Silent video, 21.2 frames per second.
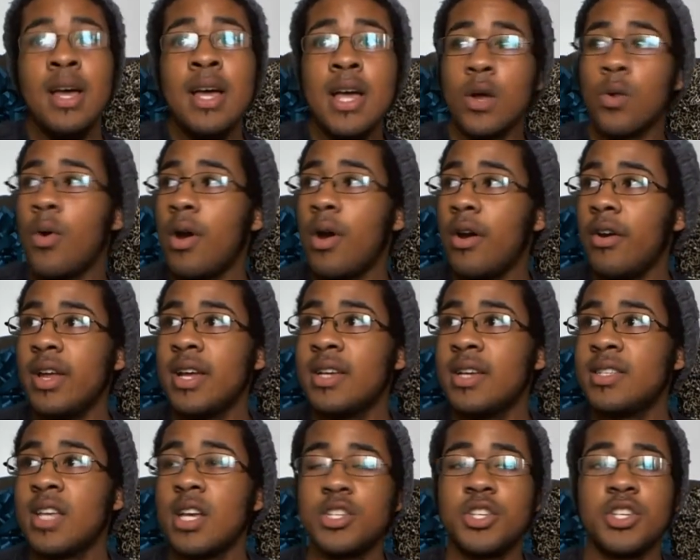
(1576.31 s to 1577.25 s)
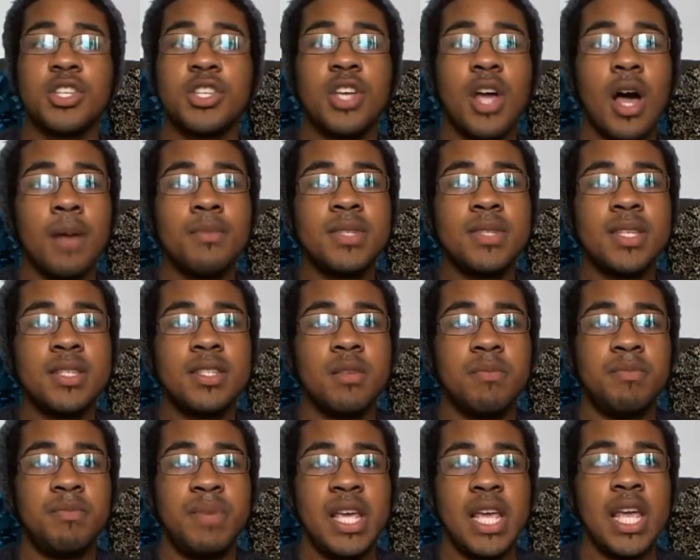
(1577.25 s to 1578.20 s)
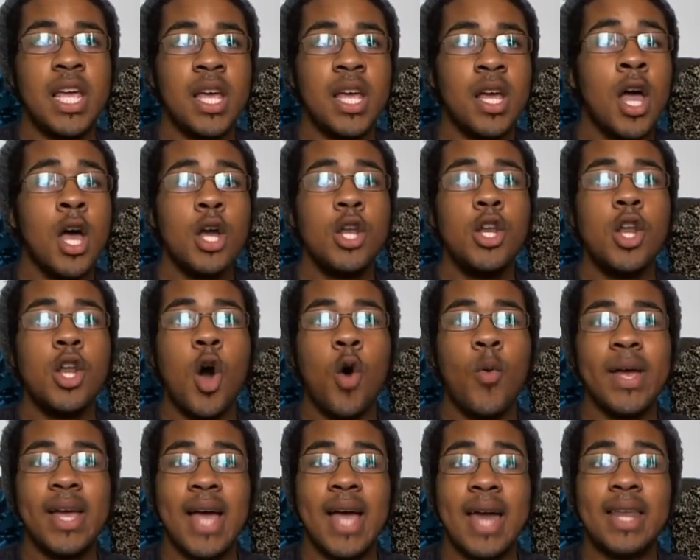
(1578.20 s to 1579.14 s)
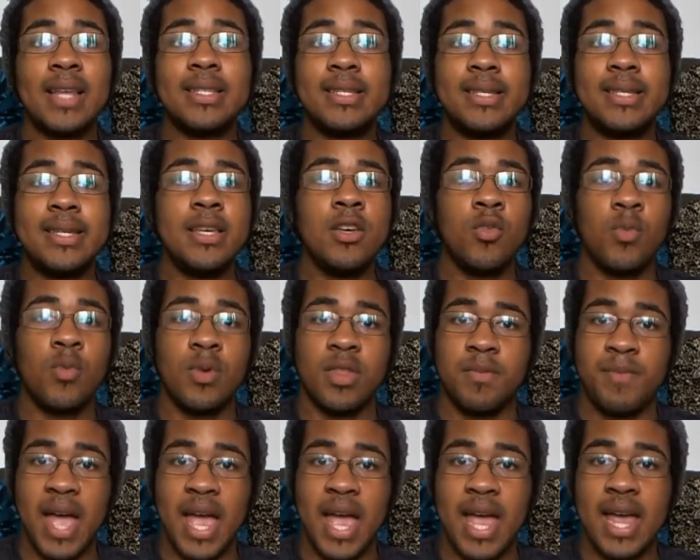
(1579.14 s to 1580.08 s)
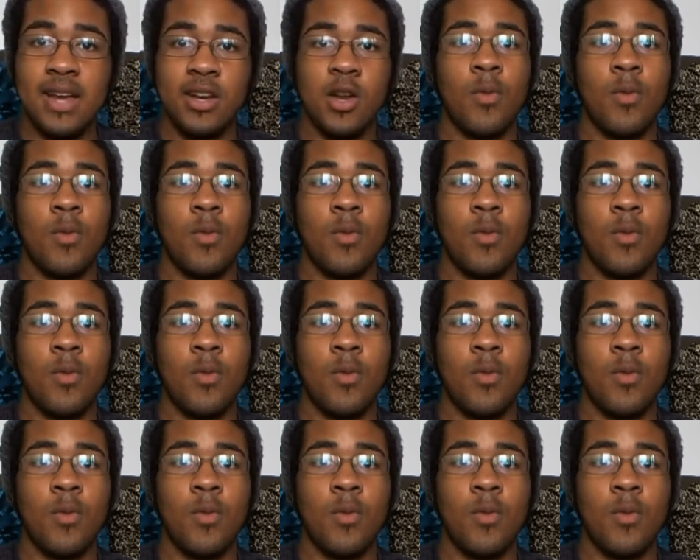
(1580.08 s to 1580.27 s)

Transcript: Aquarius just comes into being knowing how to deal with pain,